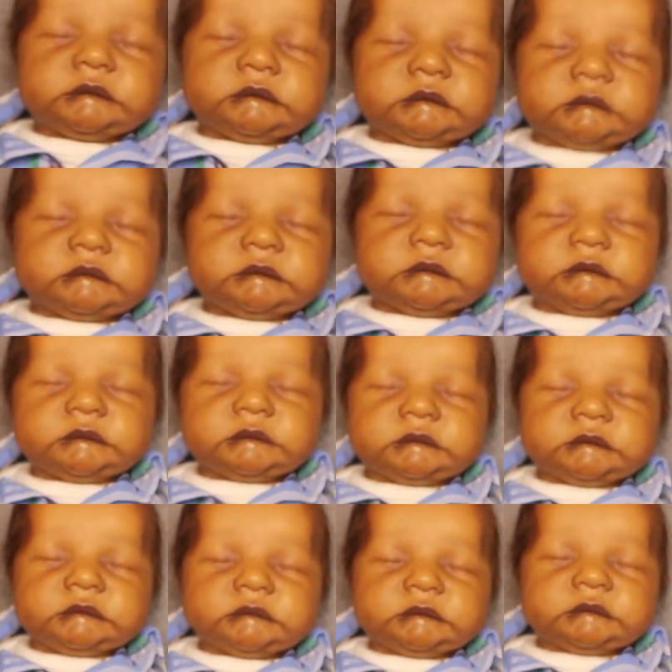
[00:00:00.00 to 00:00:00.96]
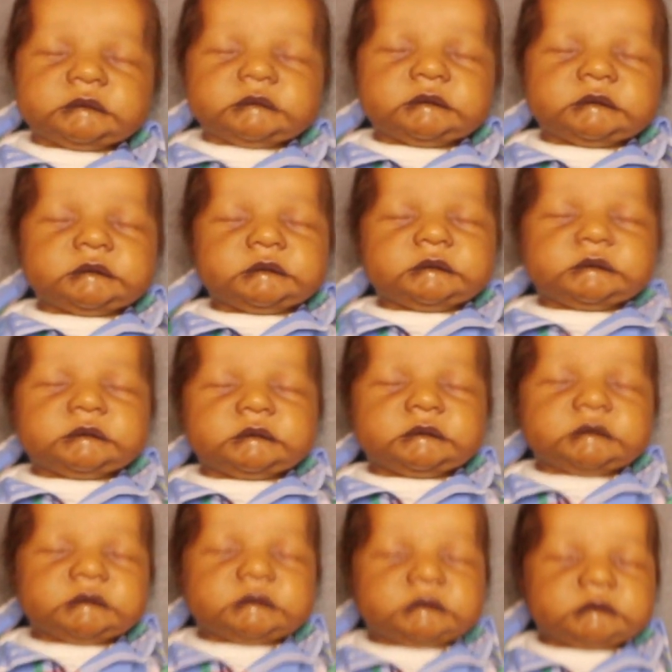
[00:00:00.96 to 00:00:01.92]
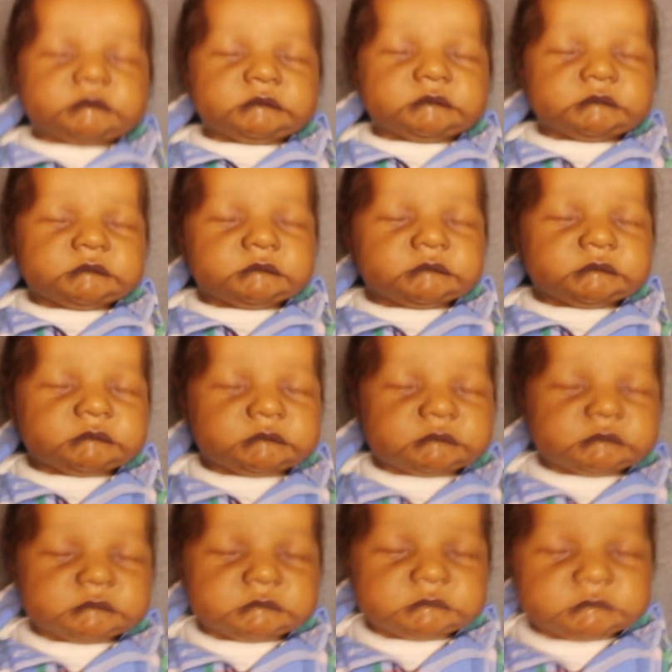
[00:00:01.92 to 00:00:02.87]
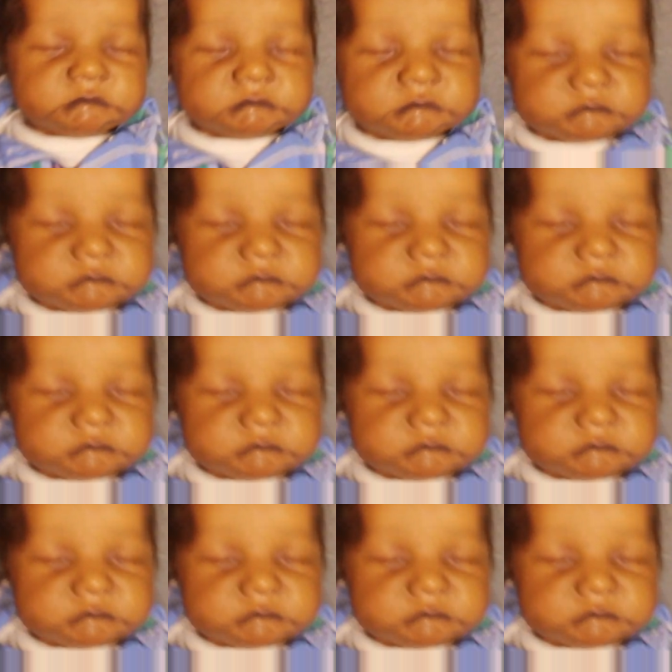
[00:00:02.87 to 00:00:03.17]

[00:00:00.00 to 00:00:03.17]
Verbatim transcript: And I don't want myself to reroot him either, but look at